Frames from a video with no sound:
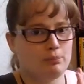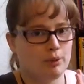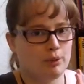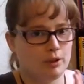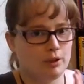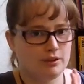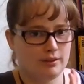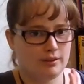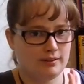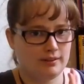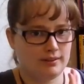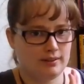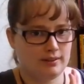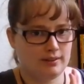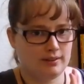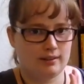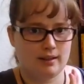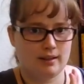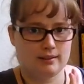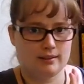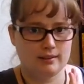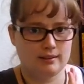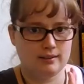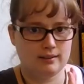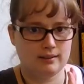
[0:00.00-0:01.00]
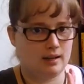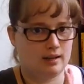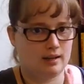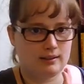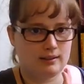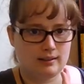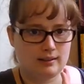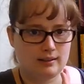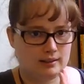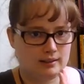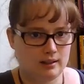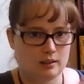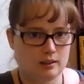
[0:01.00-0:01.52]
purchase this as
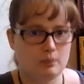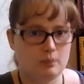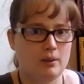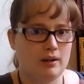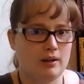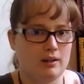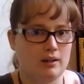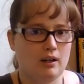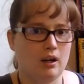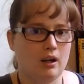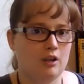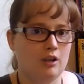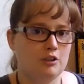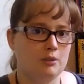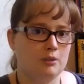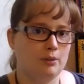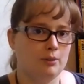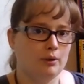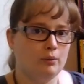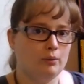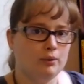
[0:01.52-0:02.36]
an independent kanji book.